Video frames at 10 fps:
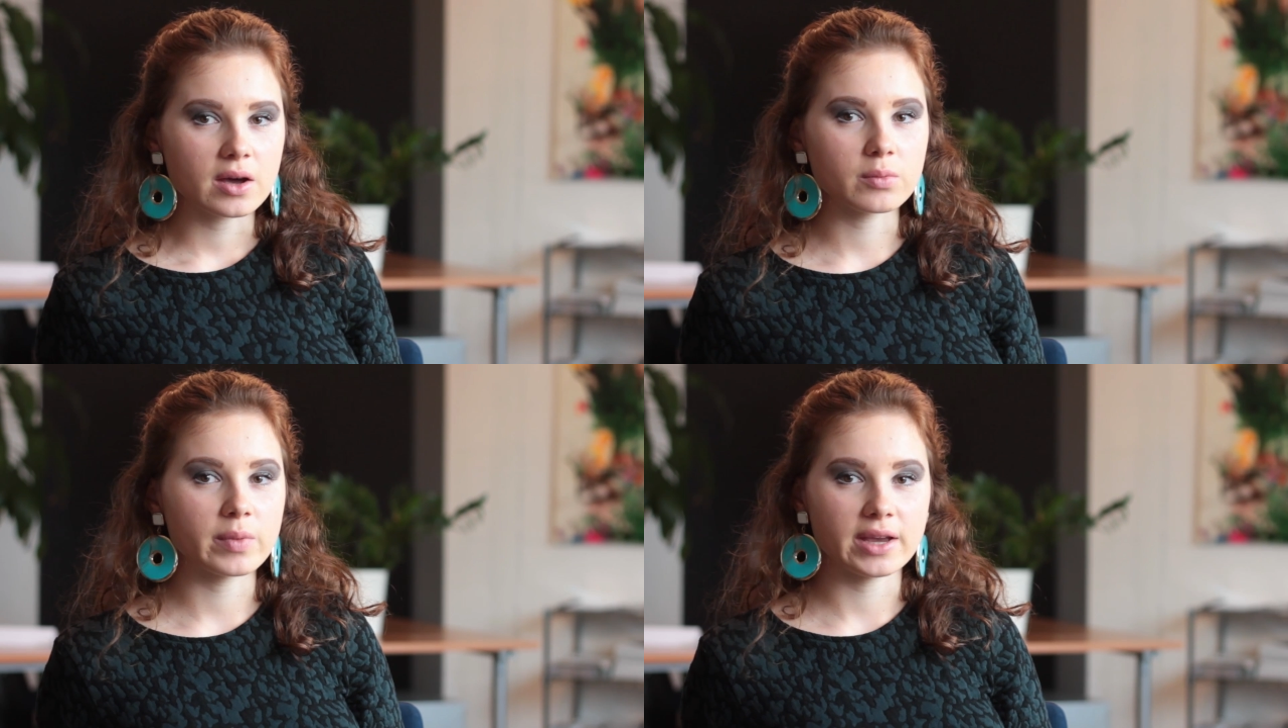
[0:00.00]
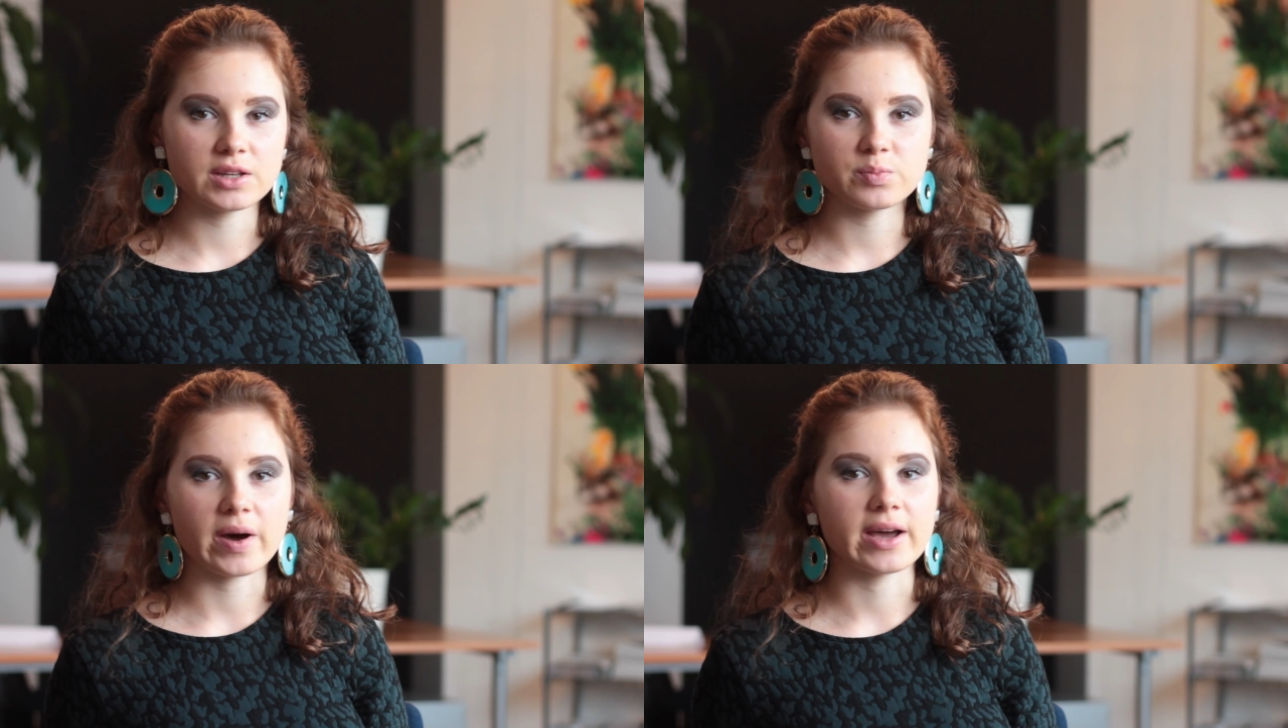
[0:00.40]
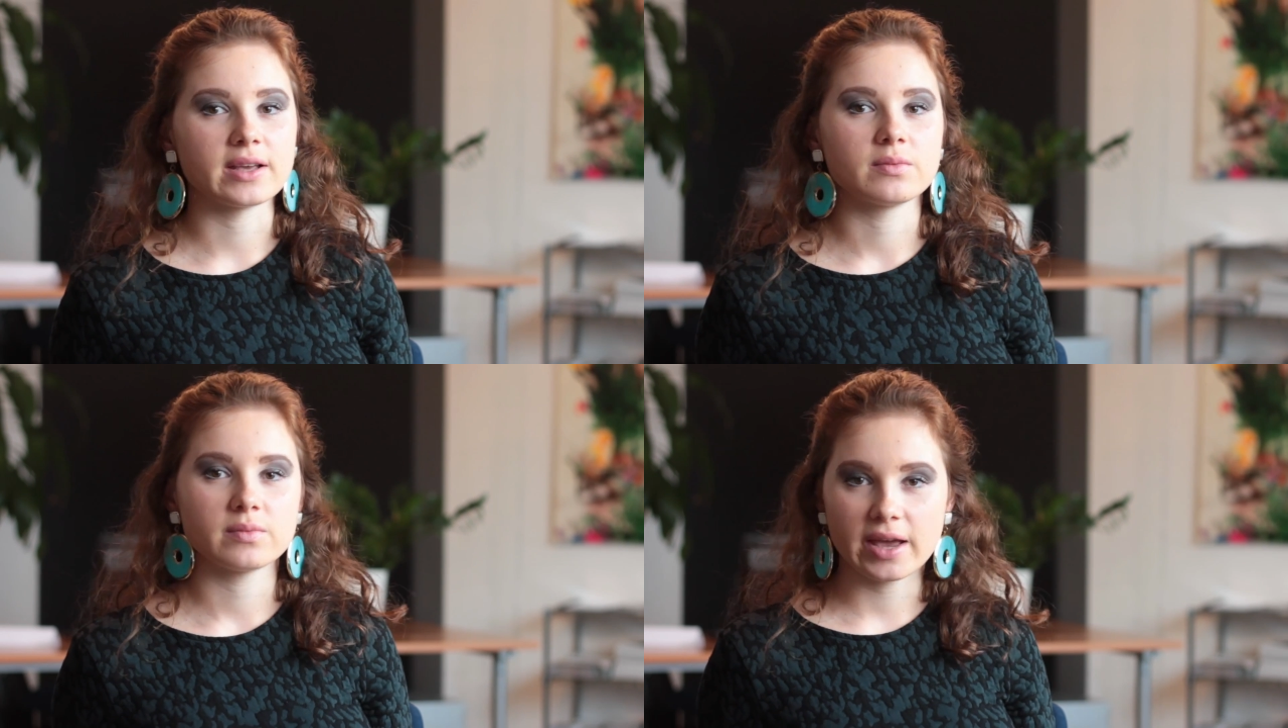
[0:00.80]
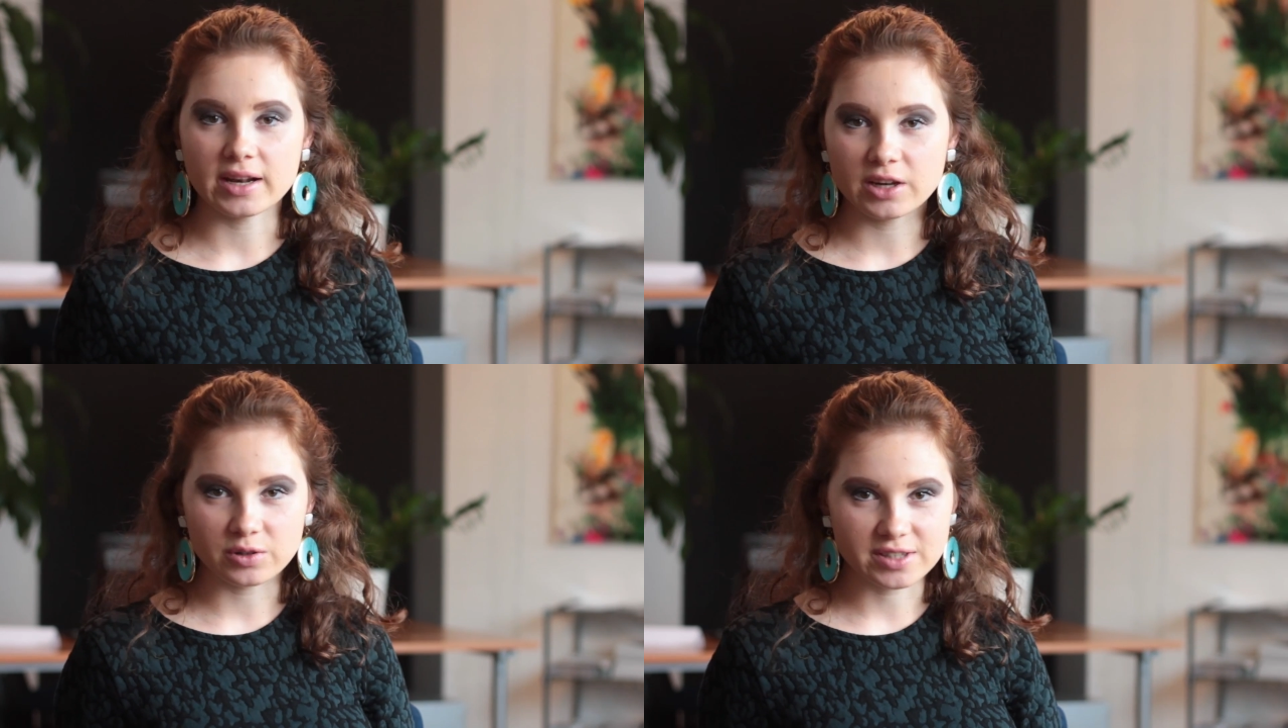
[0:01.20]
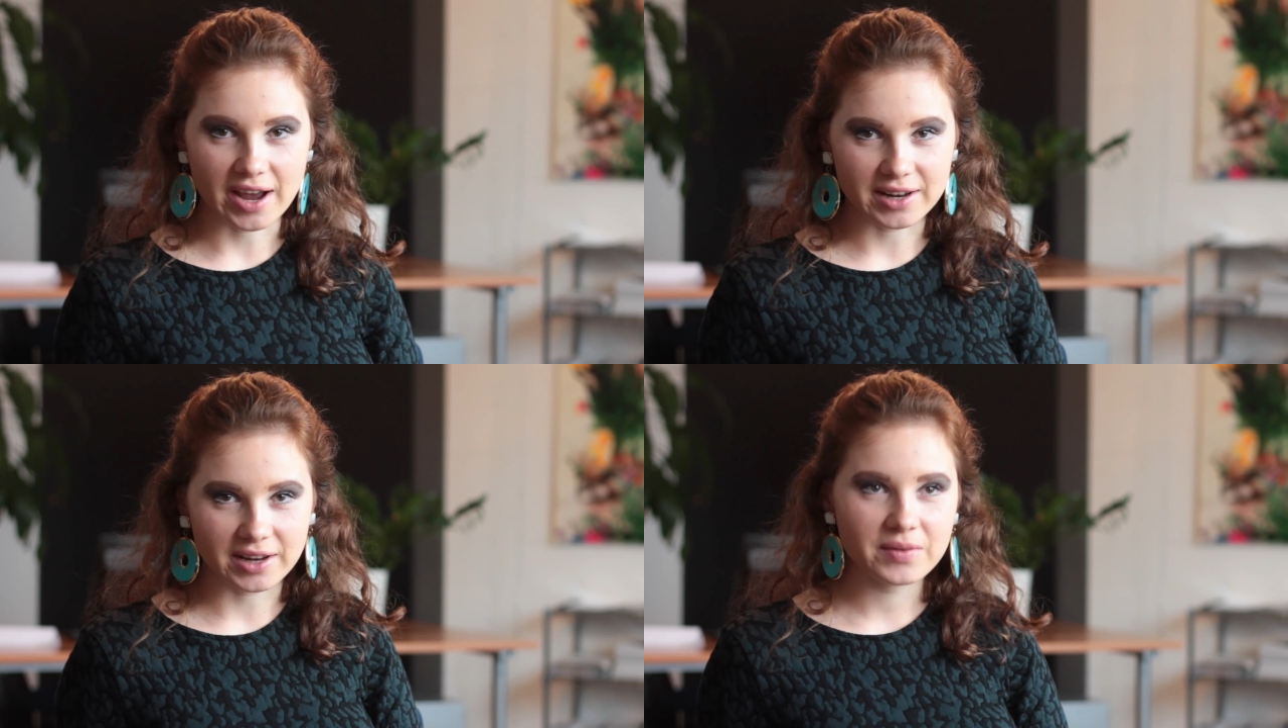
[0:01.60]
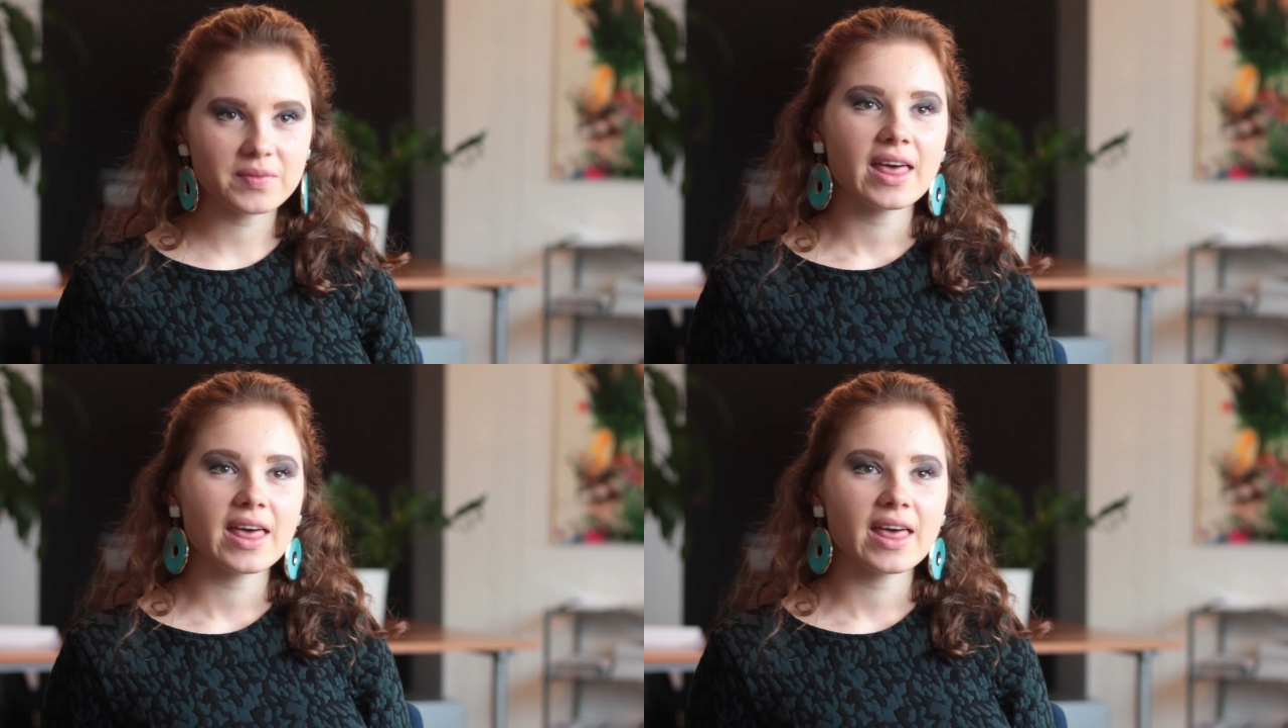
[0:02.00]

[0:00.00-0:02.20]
made by Elio Dana,